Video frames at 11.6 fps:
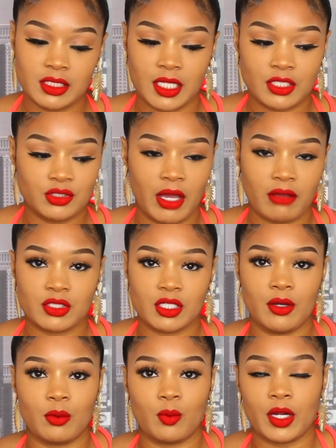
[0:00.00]
unless you have to
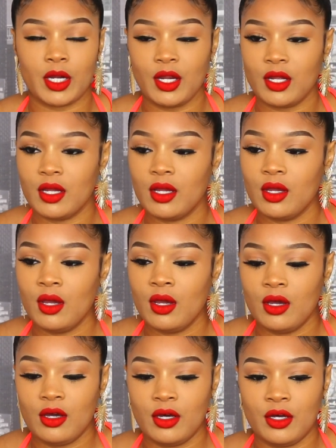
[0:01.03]
go to work
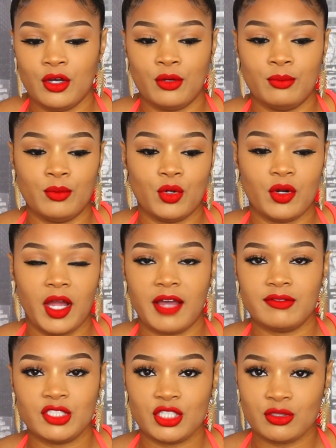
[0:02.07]
or
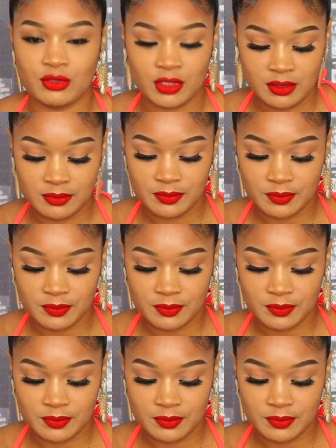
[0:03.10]
have children.